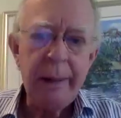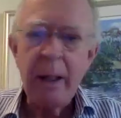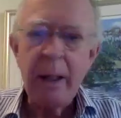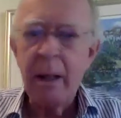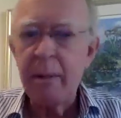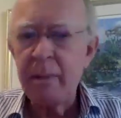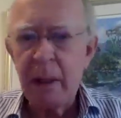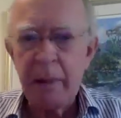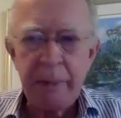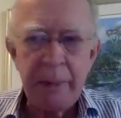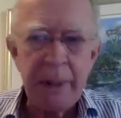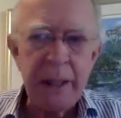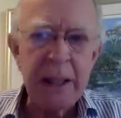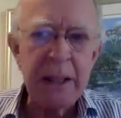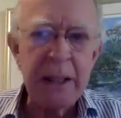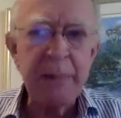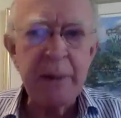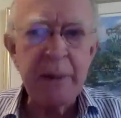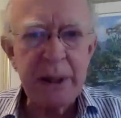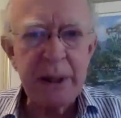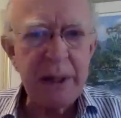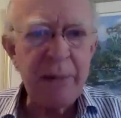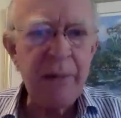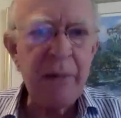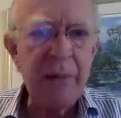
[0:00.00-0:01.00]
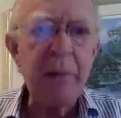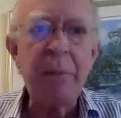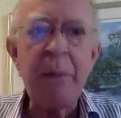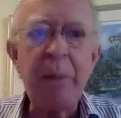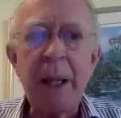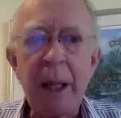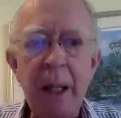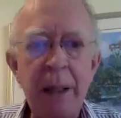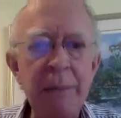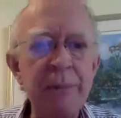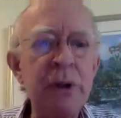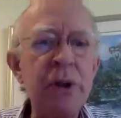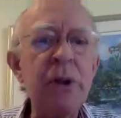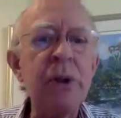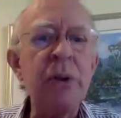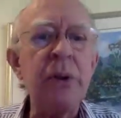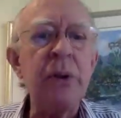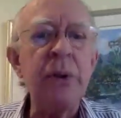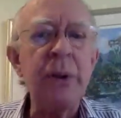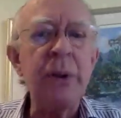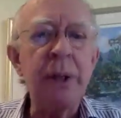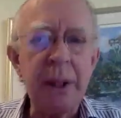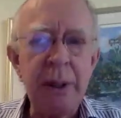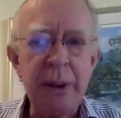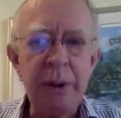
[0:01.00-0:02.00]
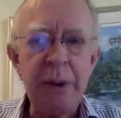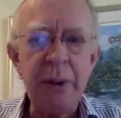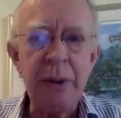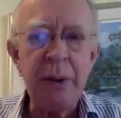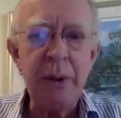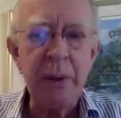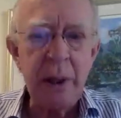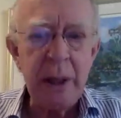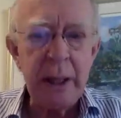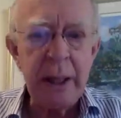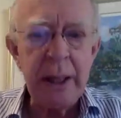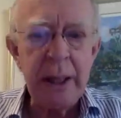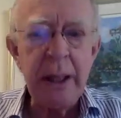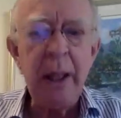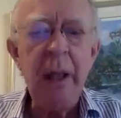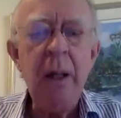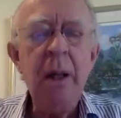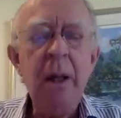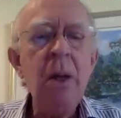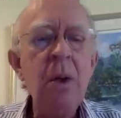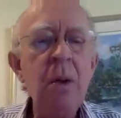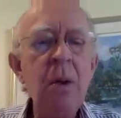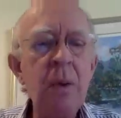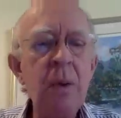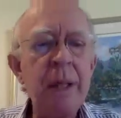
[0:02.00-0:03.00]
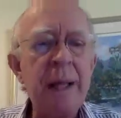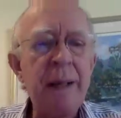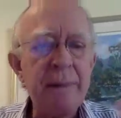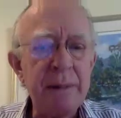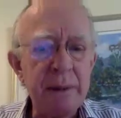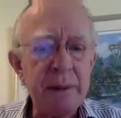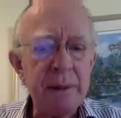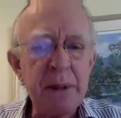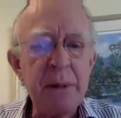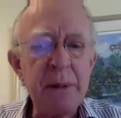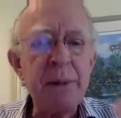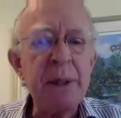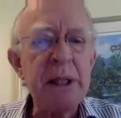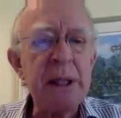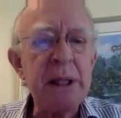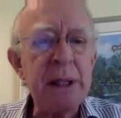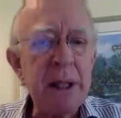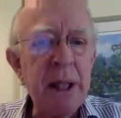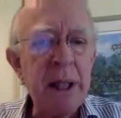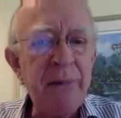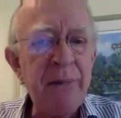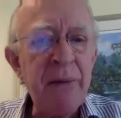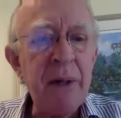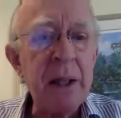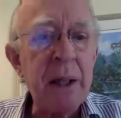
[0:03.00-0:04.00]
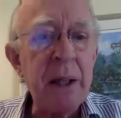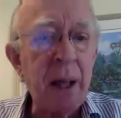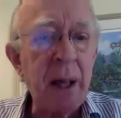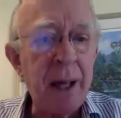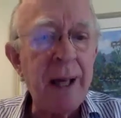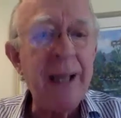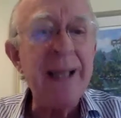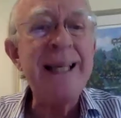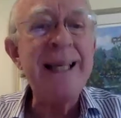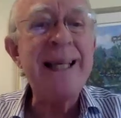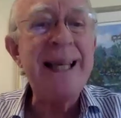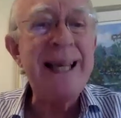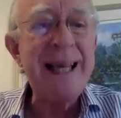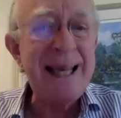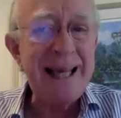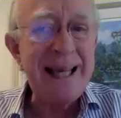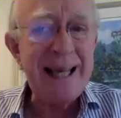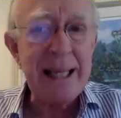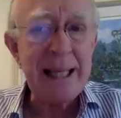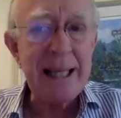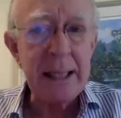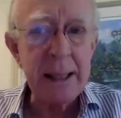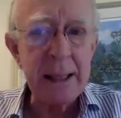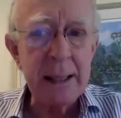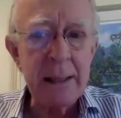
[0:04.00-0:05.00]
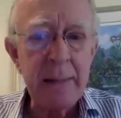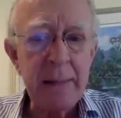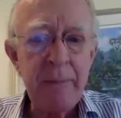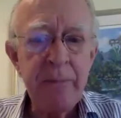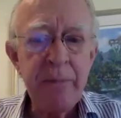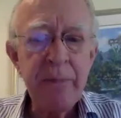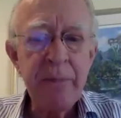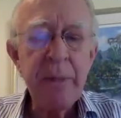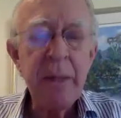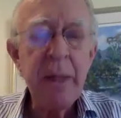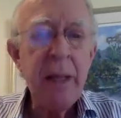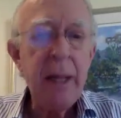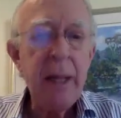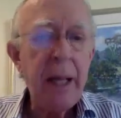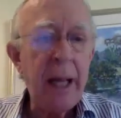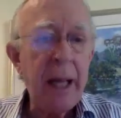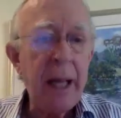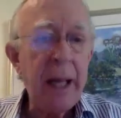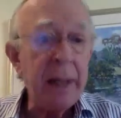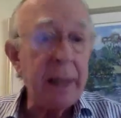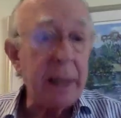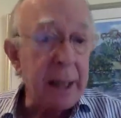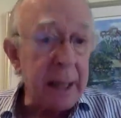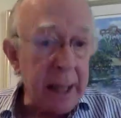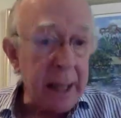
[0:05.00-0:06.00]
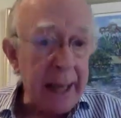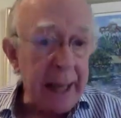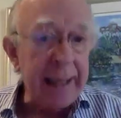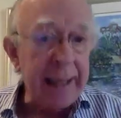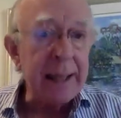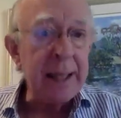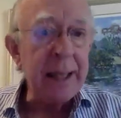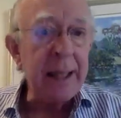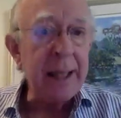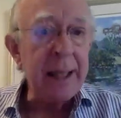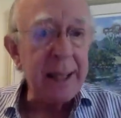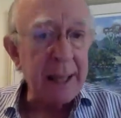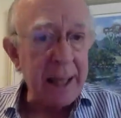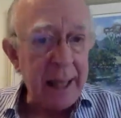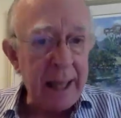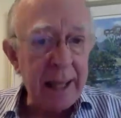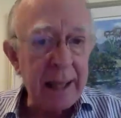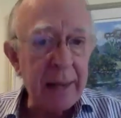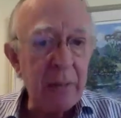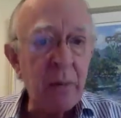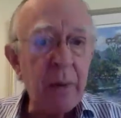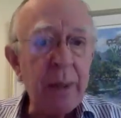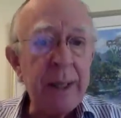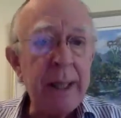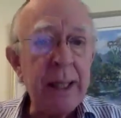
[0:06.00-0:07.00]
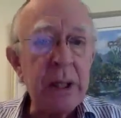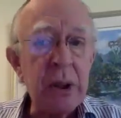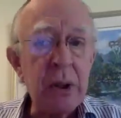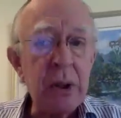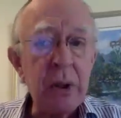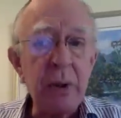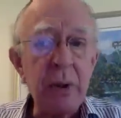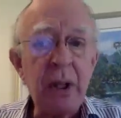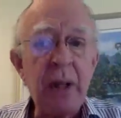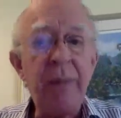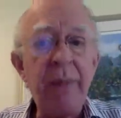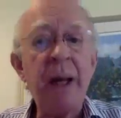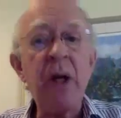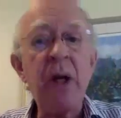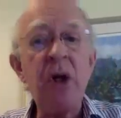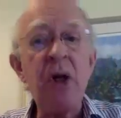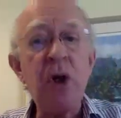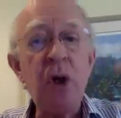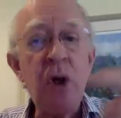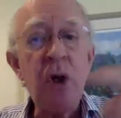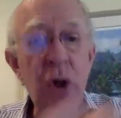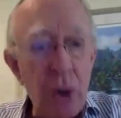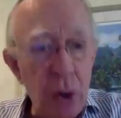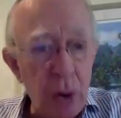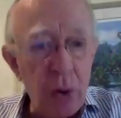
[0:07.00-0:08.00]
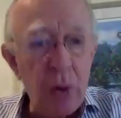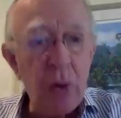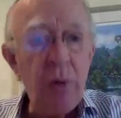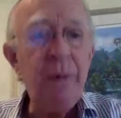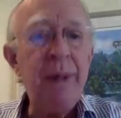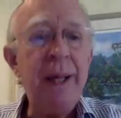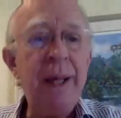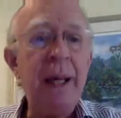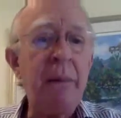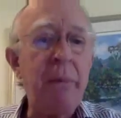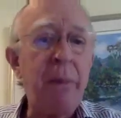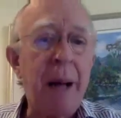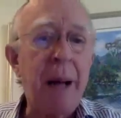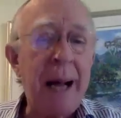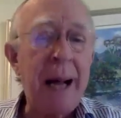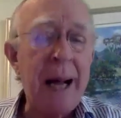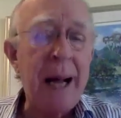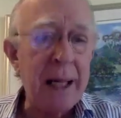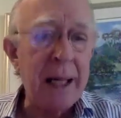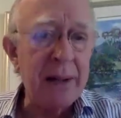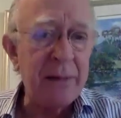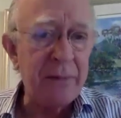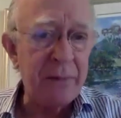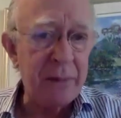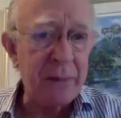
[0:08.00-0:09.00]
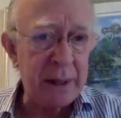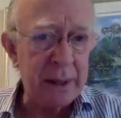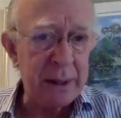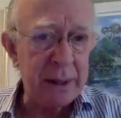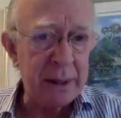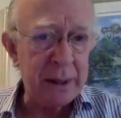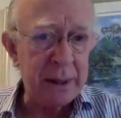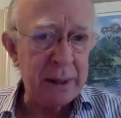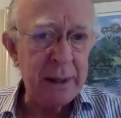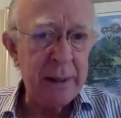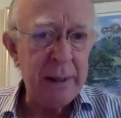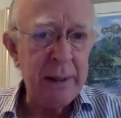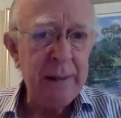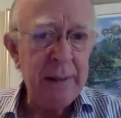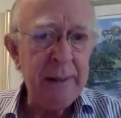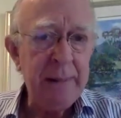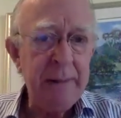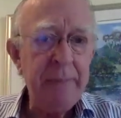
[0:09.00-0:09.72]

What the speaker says: Now, I'm not being specific, but I'm sure that a new leader would have some specific ideas. And that then, when he's talking about you being part of this,